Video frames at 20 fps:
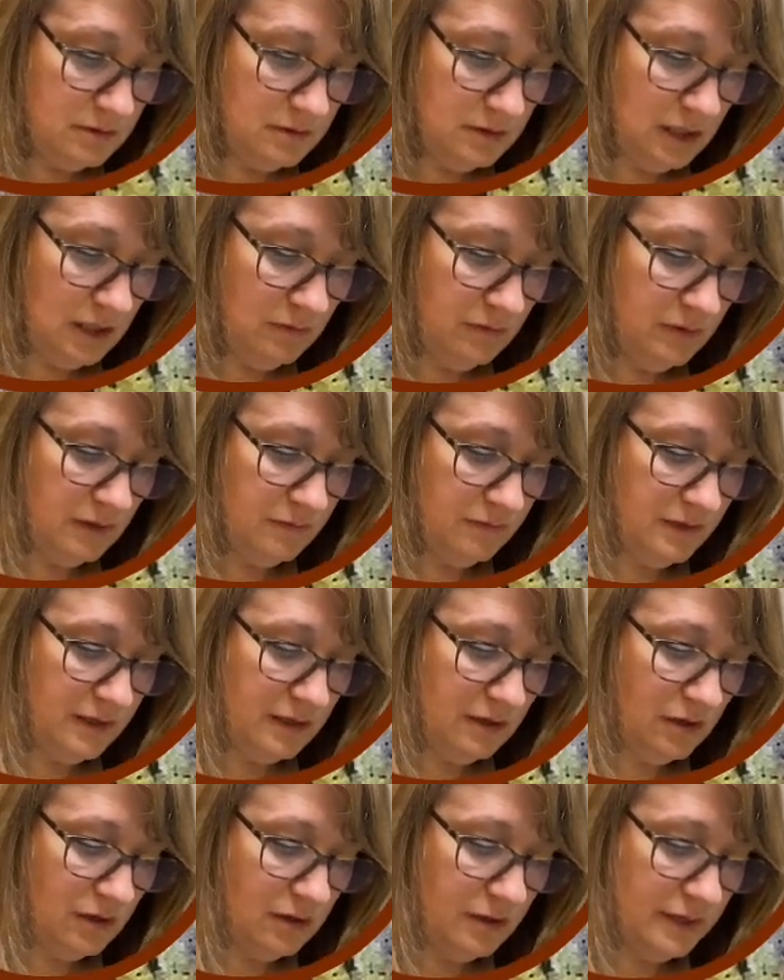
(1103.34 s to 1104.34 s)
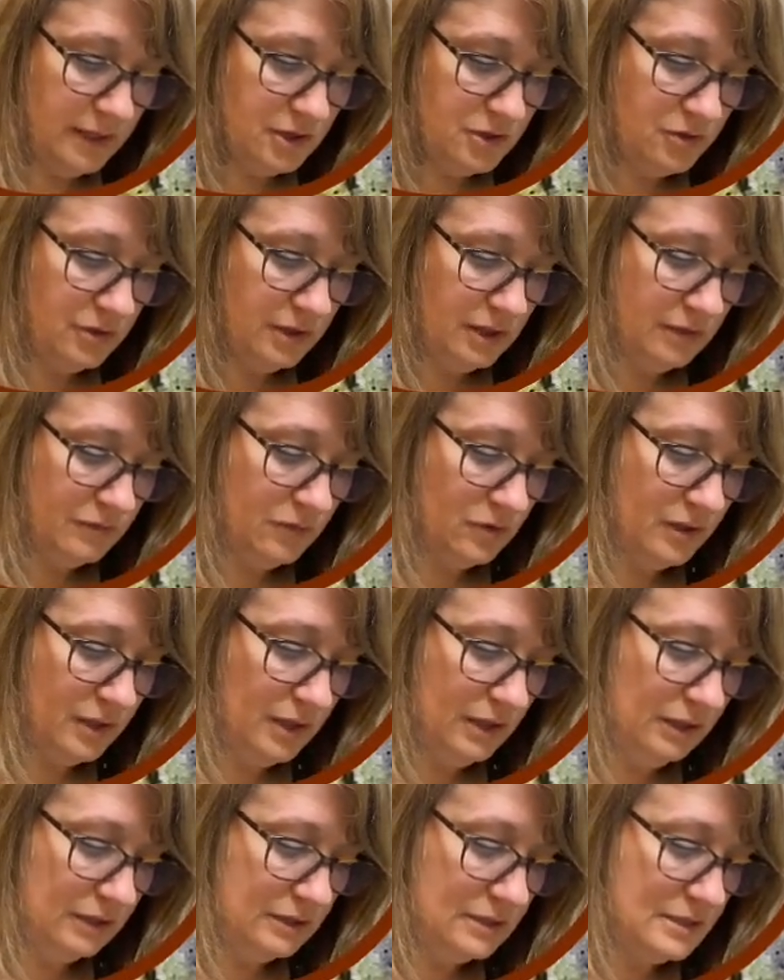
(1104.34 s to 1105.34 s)
Even if they are entry-level
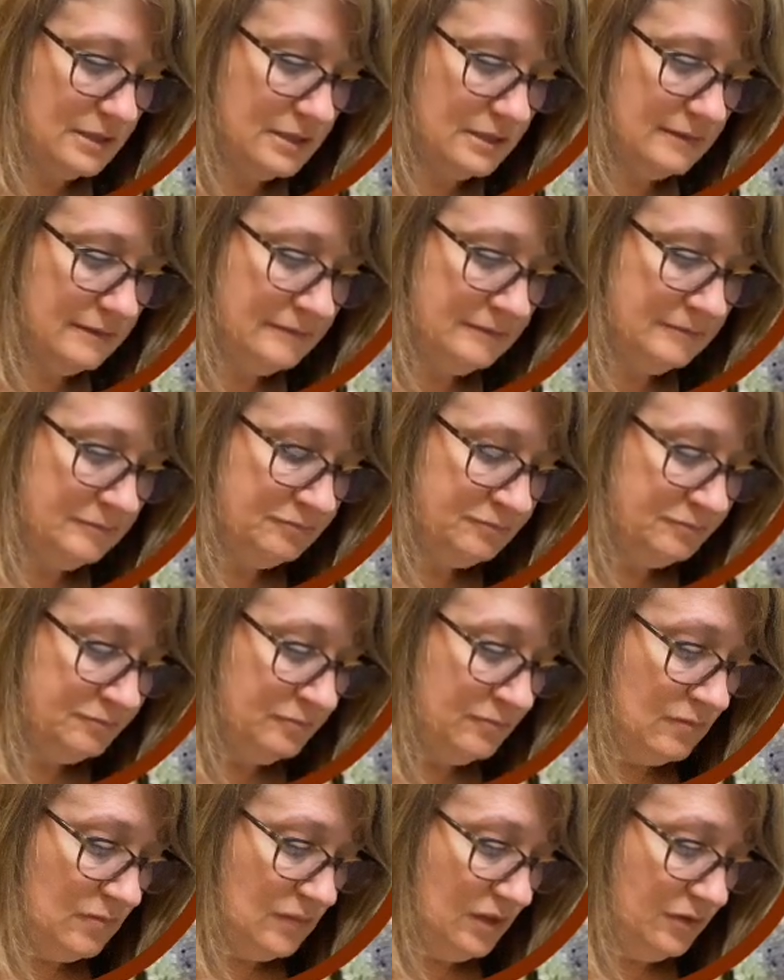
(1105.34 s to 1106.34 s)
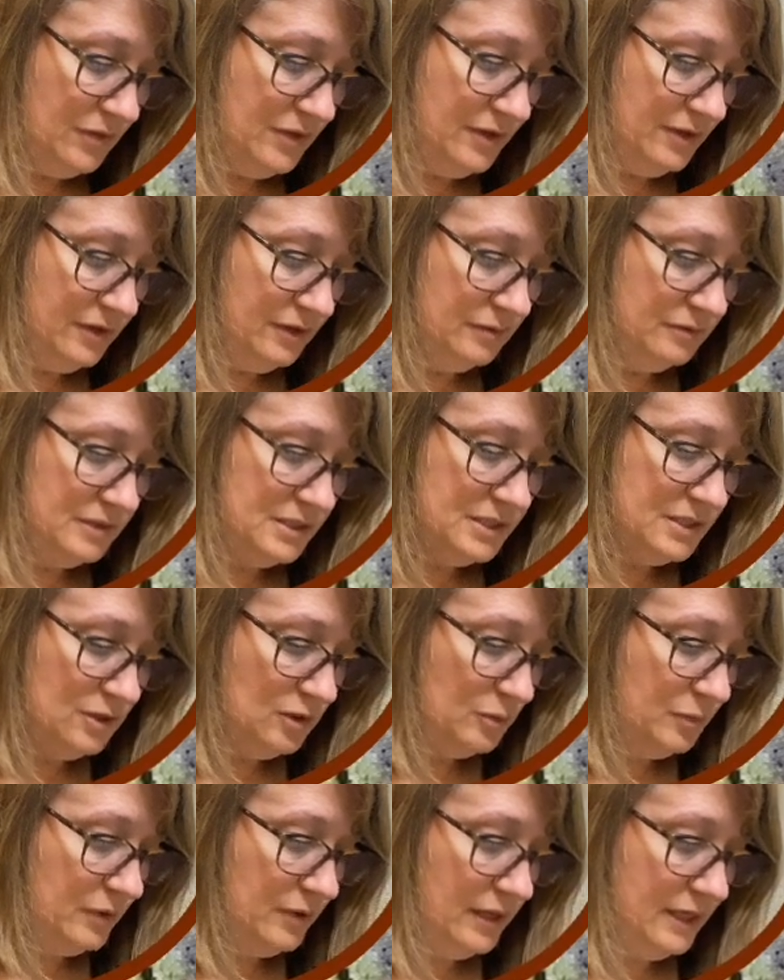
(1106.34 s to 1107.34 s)
colors, they're
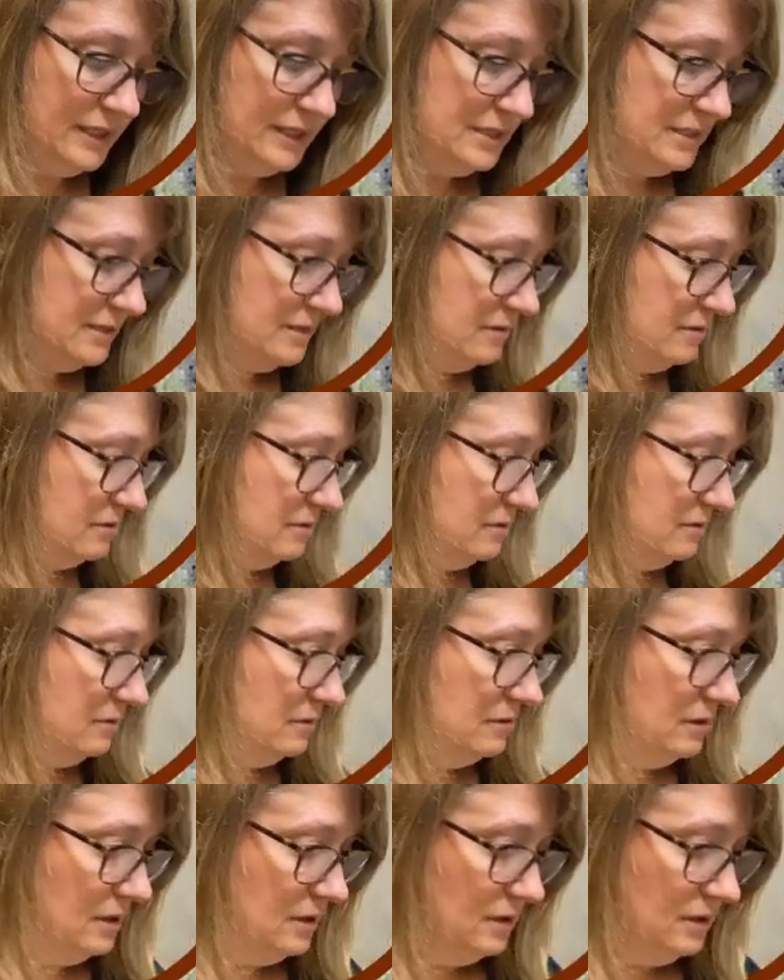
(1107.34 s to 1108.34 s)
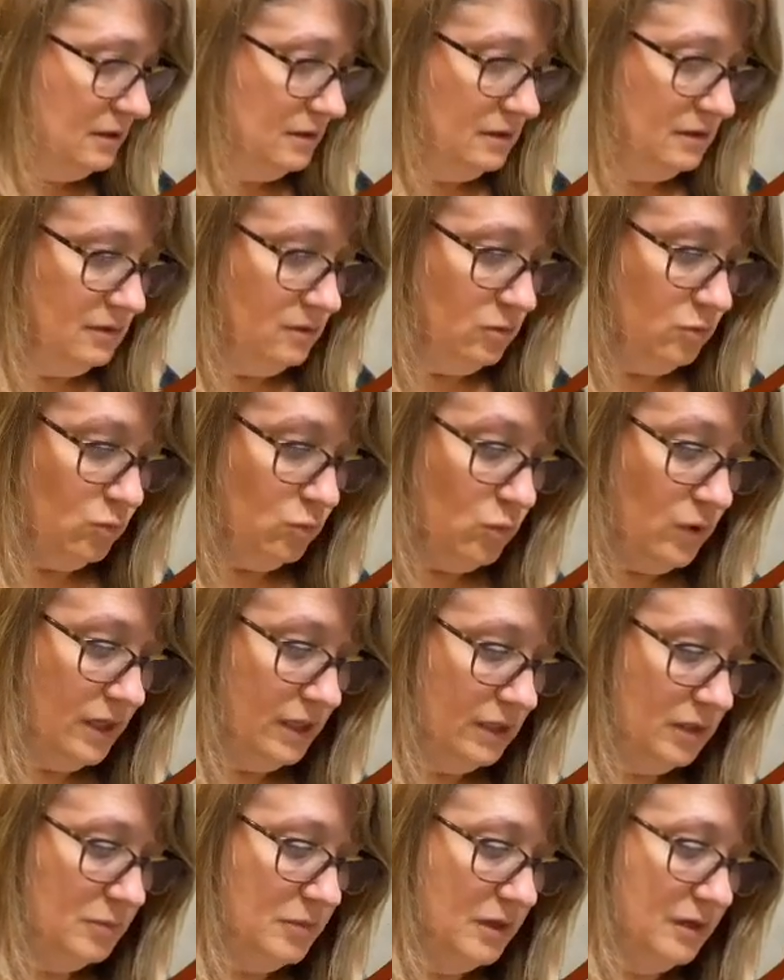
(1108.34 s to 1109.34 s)
still priced
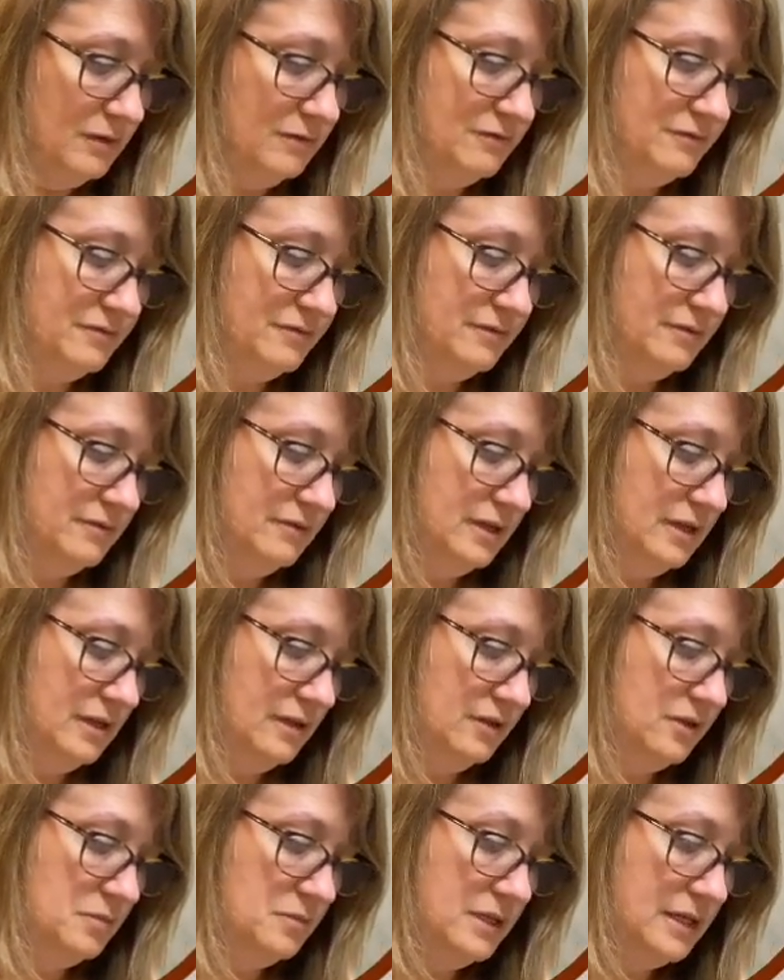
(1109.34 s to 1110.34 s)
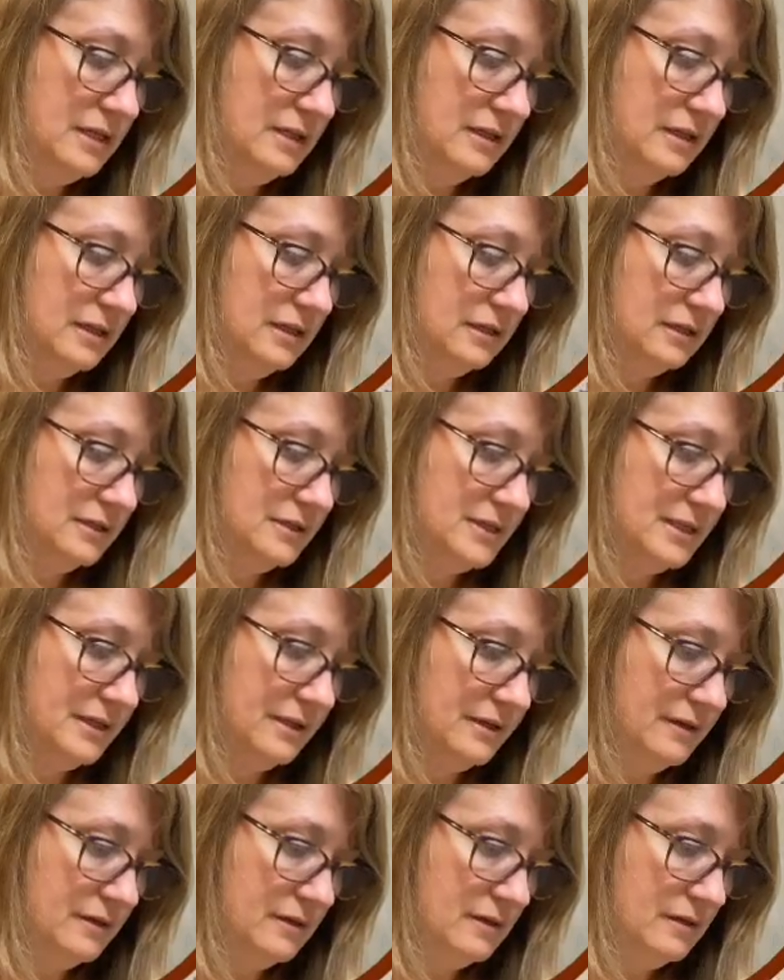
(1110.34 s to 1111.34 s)
well above the Meeden colors
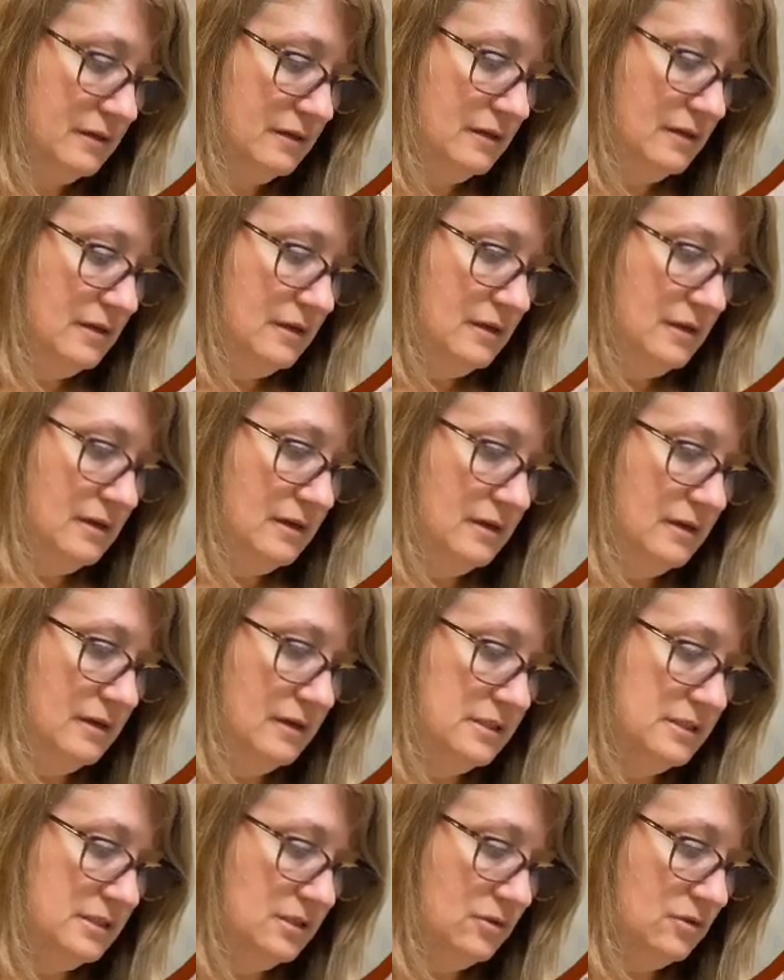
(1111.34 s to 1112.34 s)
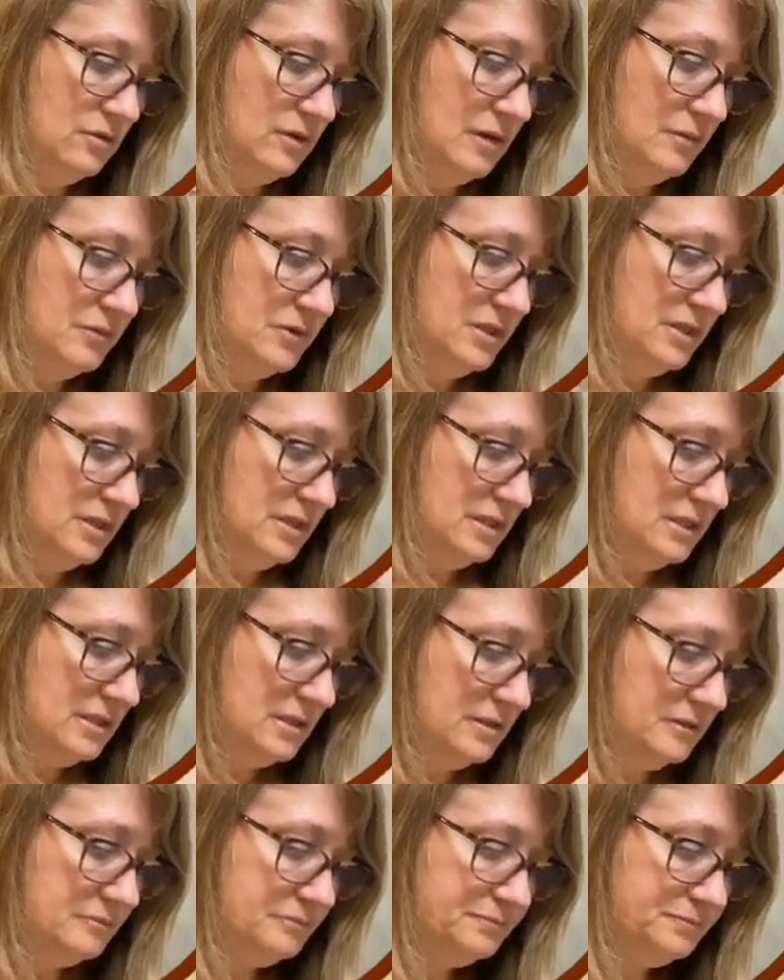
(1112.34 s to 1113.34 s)
here. All right, so I'm just